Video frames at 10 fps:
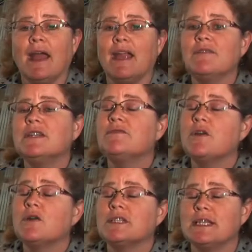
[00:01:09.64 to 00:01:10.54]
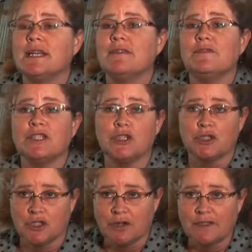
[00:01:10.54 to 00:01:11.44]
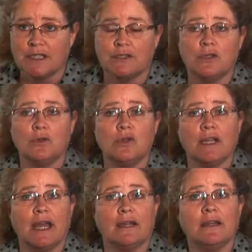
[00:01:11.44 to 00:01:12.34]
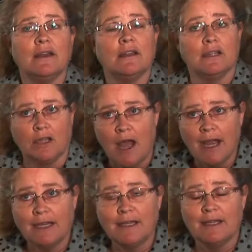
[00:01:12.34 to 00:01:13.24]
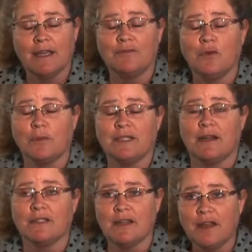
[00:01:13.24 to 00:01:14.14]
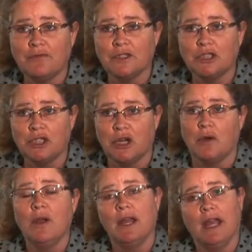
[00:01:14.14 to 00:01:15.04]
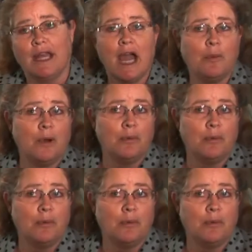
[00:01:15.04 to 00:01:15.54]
Even folks in visitor services who look at the line that forms outside for the show and how we